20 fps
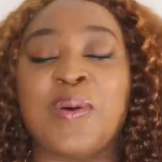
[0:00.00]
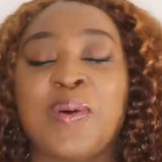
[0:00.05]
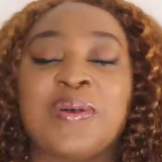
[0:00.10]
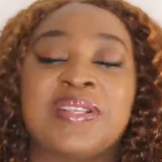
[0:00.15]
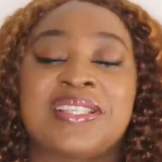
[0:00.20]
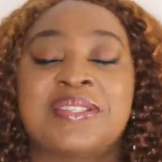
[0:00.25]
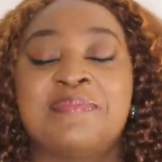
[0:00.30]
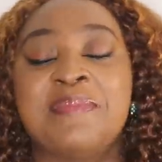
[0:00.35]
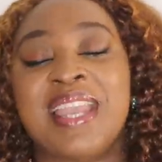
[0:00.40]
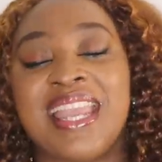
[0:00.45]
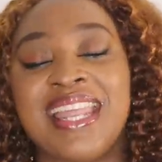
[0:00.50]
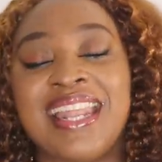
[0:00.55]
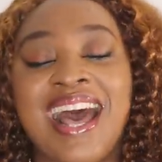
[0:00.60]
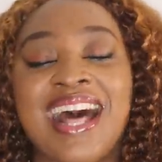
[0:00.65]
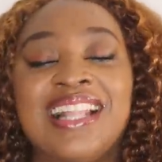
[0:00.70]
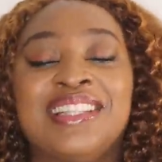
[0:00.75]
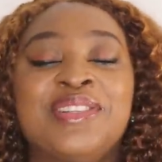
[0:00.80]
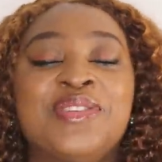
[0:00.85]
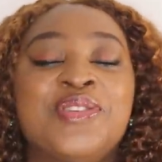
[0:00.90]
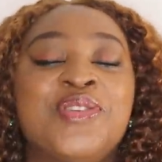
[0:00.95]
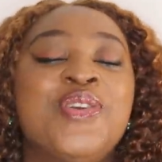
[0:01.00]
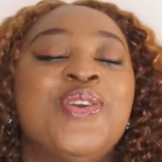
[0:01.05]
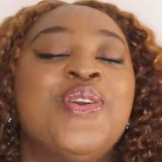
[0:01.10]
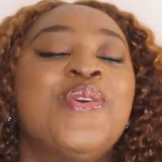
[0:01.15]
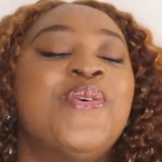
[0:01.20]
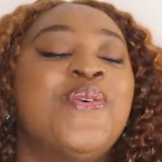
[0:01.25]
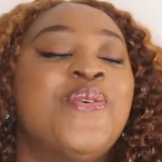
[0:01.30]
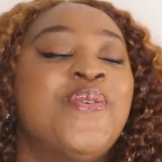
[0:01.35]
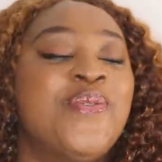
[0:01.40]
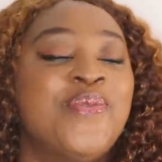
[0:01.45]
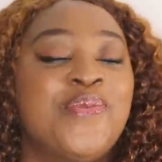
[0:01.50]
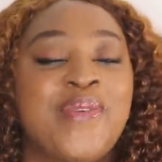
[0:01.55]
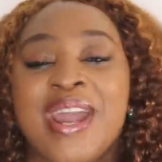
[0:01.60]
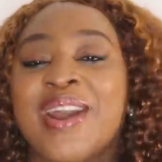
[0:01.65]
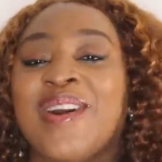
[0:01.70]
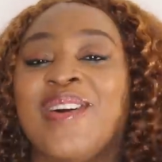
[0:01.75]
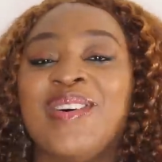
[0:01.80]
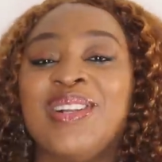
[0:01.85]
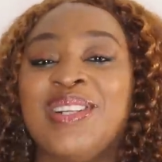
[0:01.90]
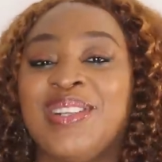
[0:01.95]
thus making her the new
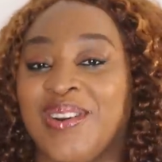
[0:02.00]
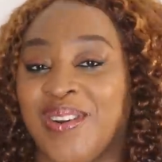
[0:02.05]
record